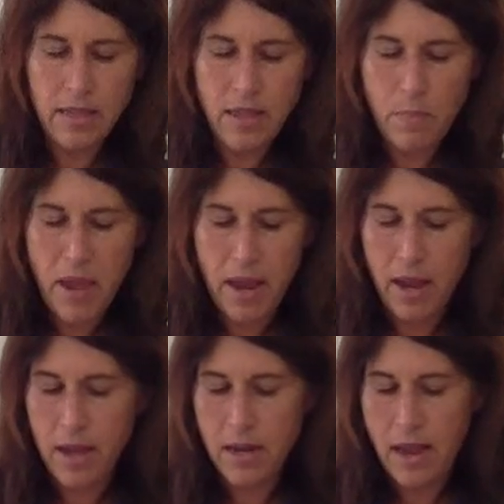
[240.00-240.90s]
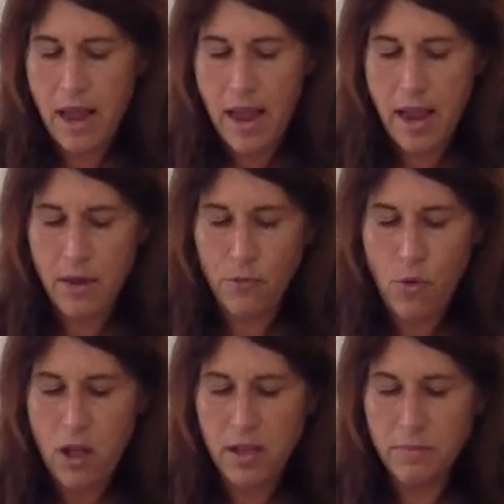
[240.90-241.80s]
in the pan. And
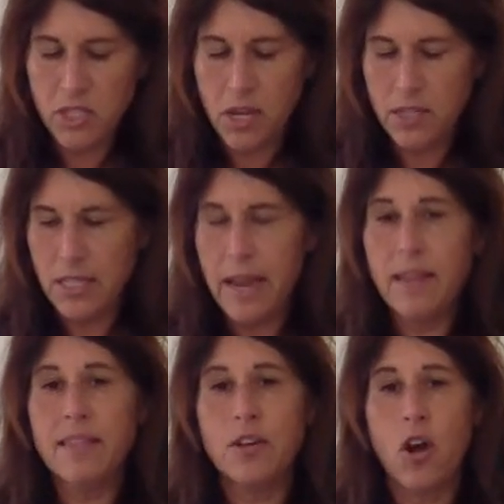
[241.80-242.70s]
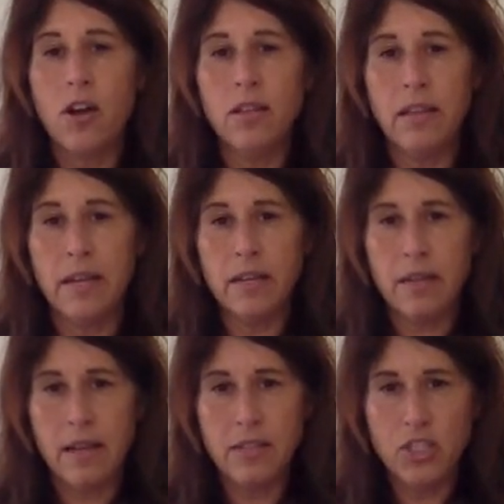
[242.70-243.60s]
while I'm sauteing the garlic,
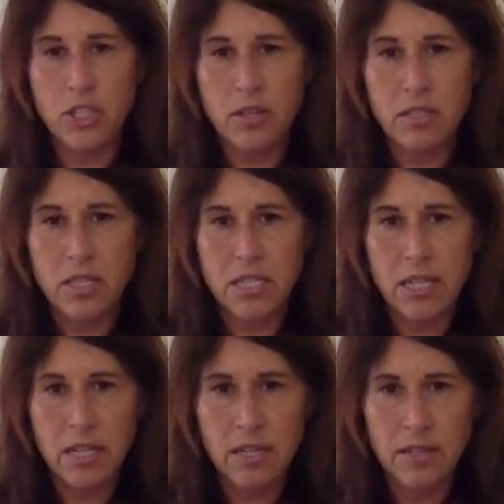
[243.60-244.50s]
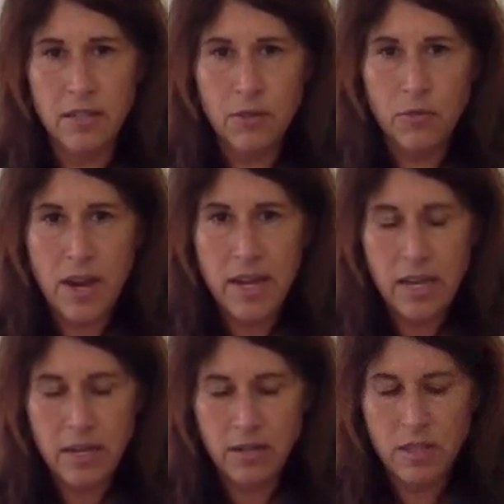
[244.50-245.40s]
as you can see right
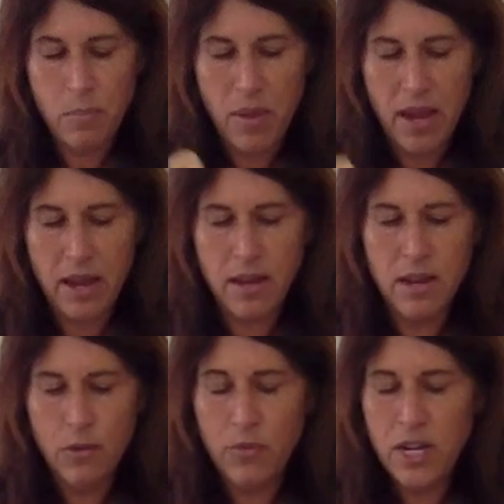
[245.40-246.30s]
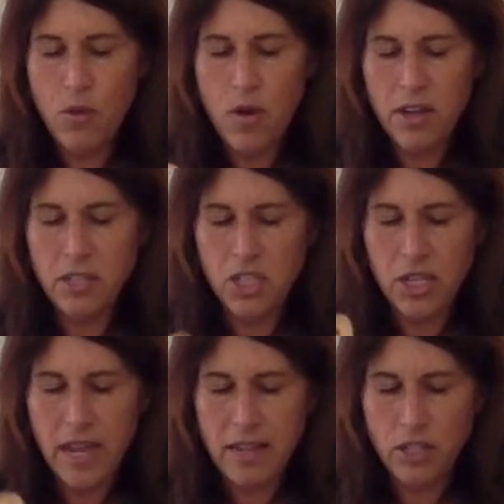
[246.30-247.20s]
here in the pan, we don't want it to
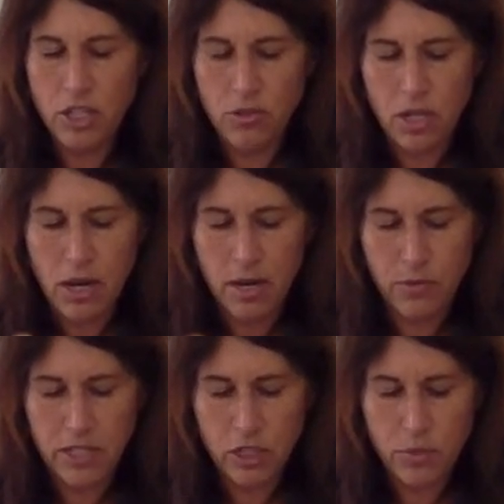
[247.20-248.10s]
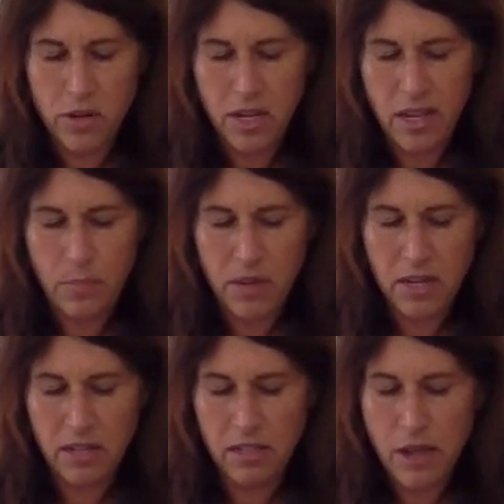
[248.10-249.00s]
get too dark. We just want to keep it
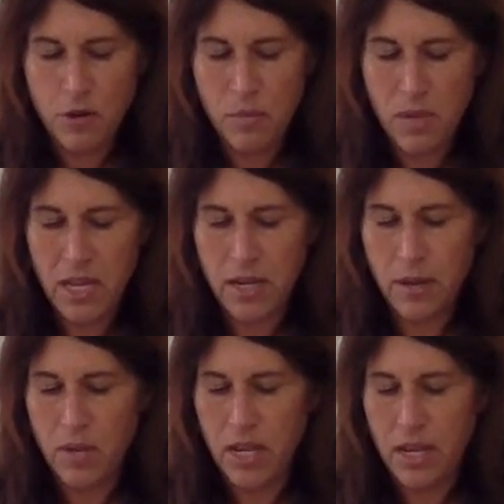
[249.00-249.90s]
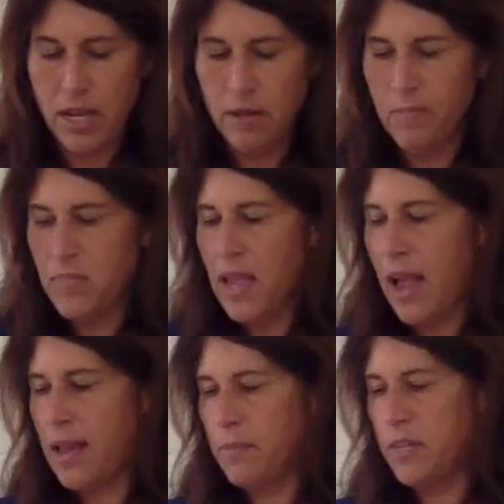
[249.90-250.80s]
at a low to medium heat.
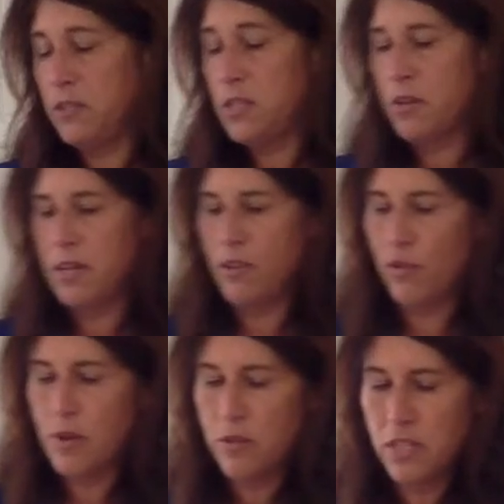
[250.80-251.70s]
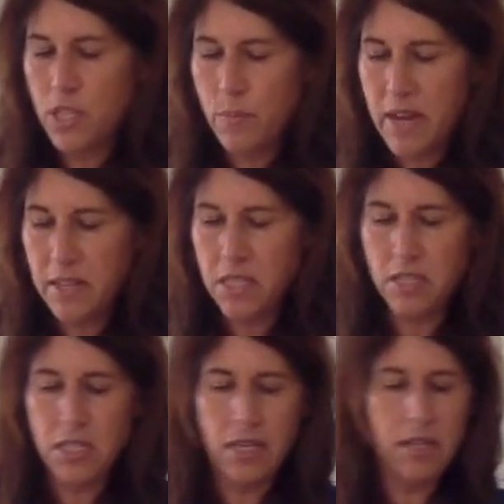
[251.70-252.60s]
And I'm also gonna throw the
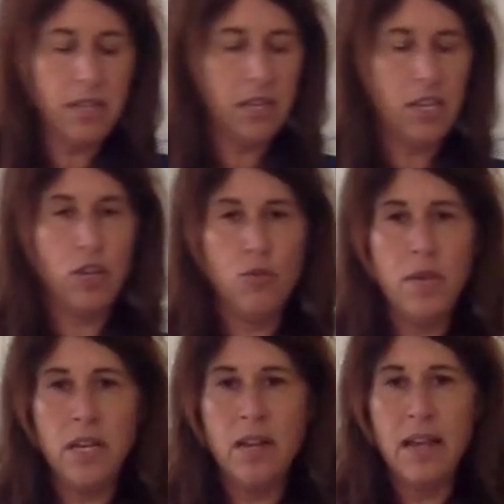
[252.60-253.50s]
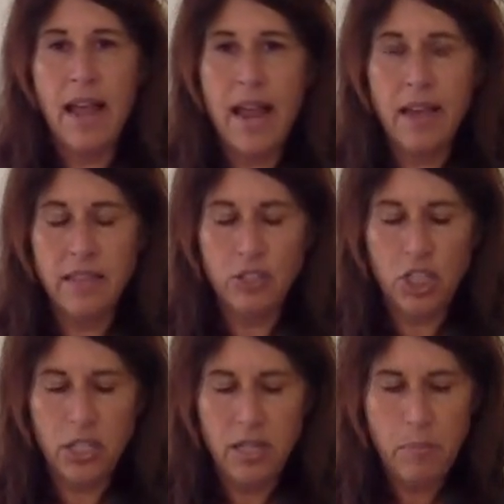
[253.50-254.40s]
spices in, the cumin and the
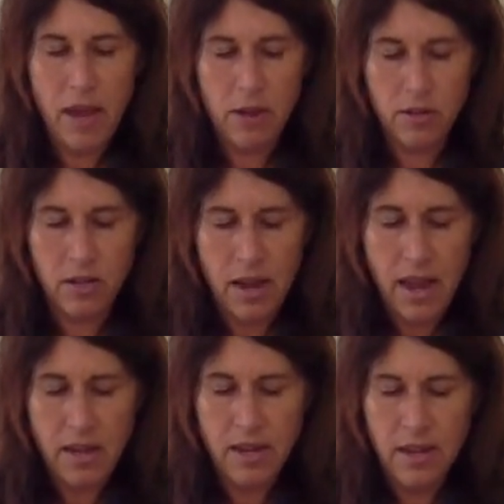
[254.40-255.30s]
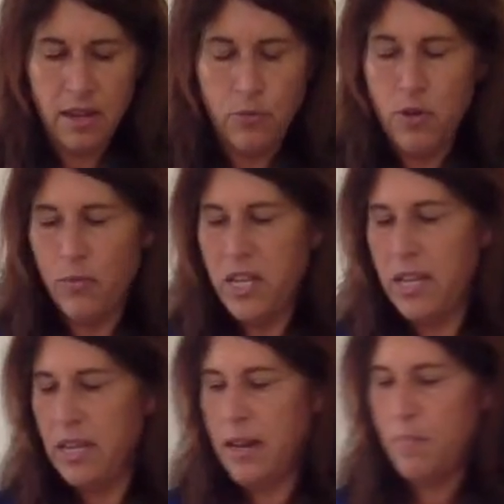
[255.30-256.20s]
chili powder. And when we
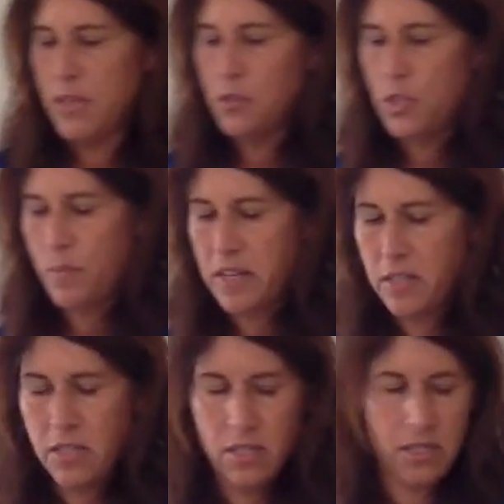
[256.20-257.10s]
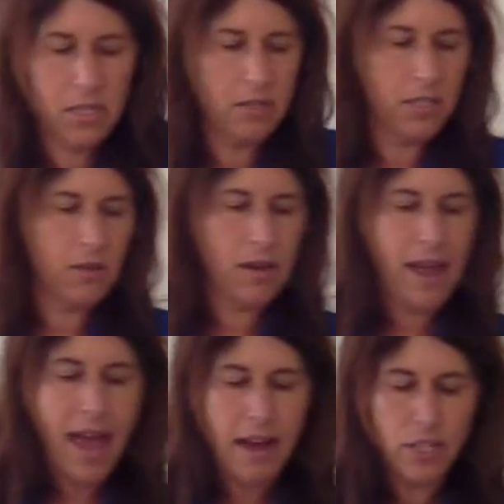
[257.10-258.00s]
heat up those spices, it's also gonna
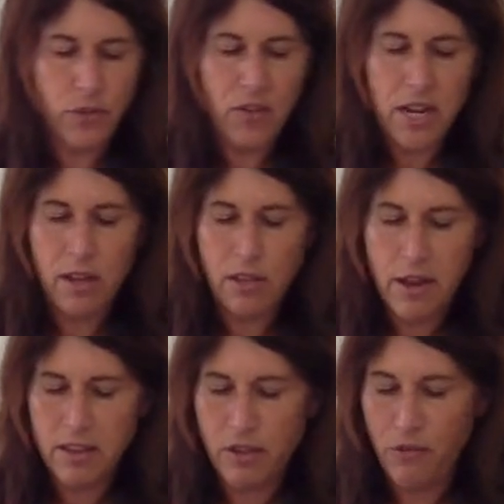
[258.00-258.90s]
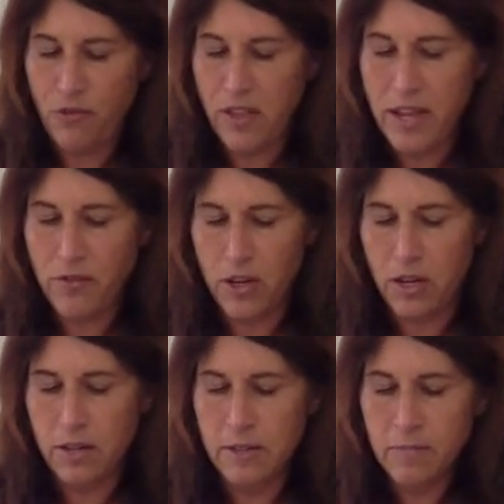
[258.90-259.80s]
activate a lot of the
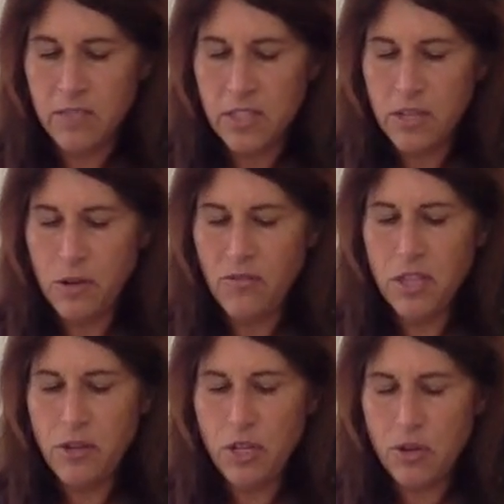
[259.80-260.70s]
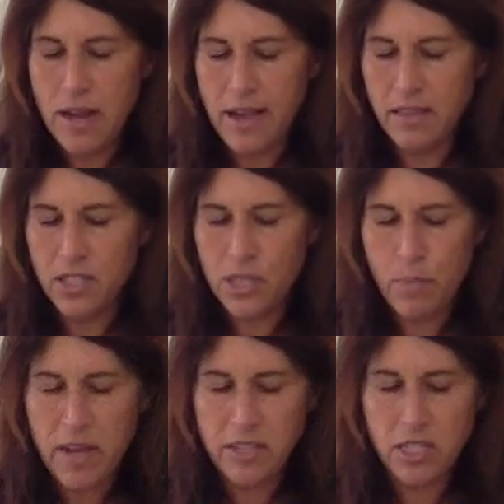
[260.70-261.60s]
flavor. So even though you could add the
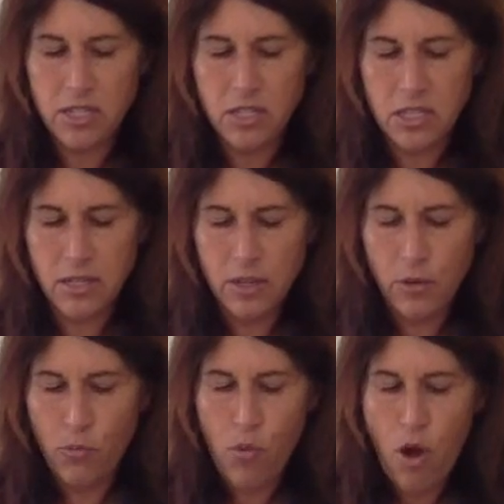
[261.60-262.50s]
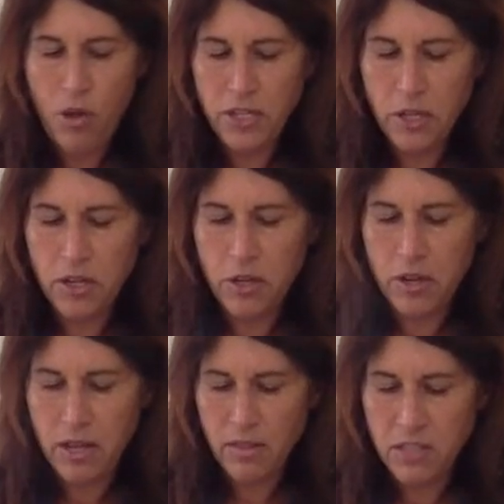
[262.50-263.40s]
spices while you're
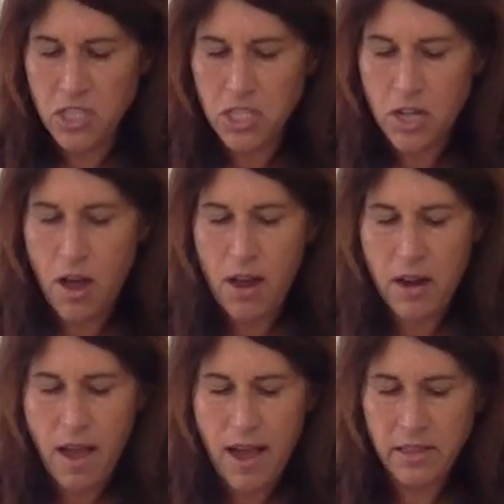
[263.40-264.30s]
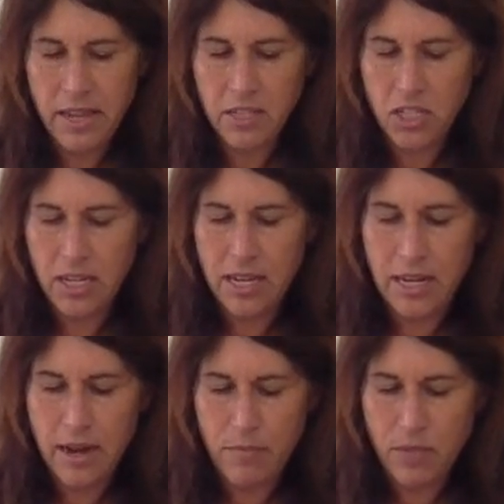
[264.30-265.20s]
cooking the stock, I like to
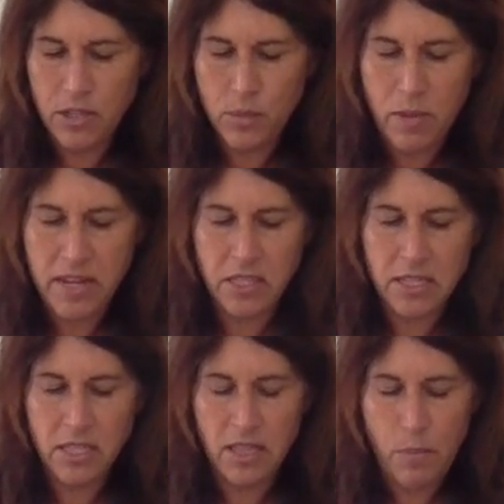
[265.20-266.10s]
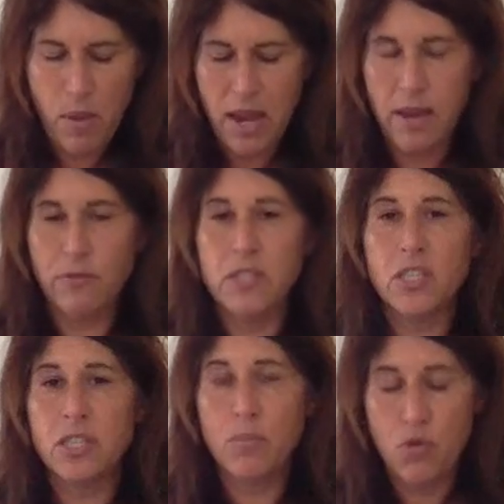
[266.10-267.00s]
heat up the spices in the pan with
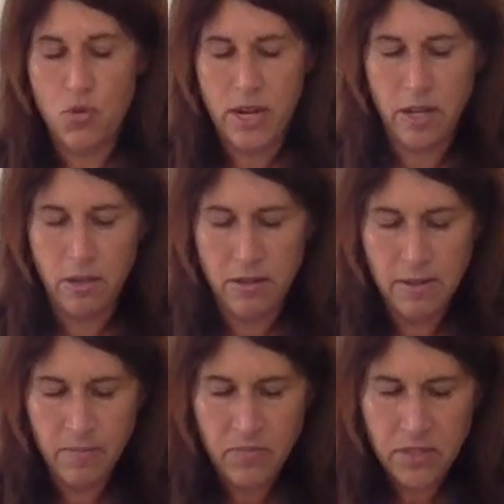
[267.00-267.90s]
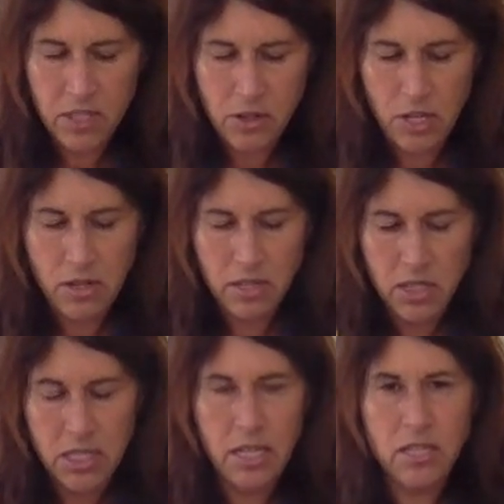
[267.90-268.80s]
some oil. So you can
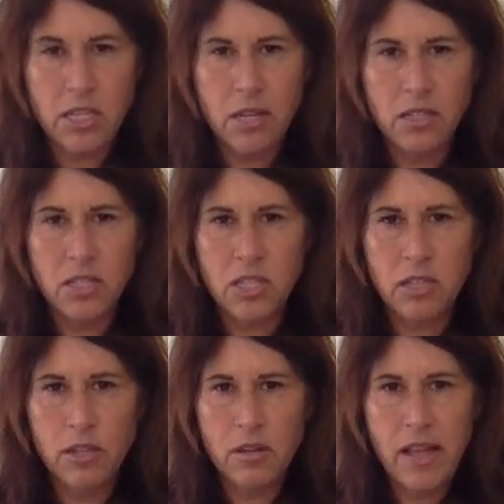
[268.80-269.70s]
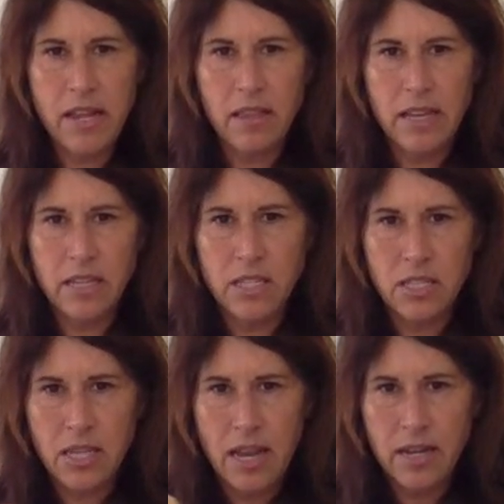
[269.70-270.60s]
see it's going to look like this.
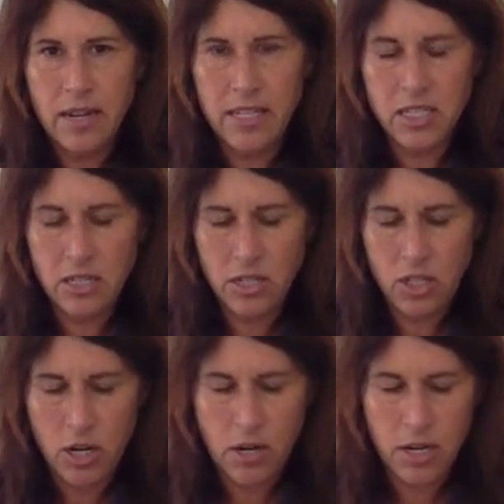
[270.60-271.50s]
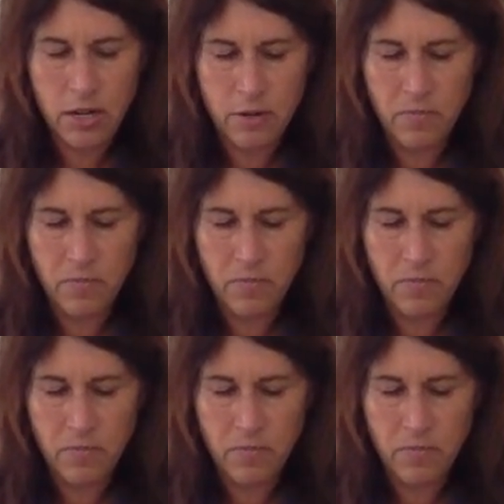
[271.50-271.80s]
It's getting nice and dark,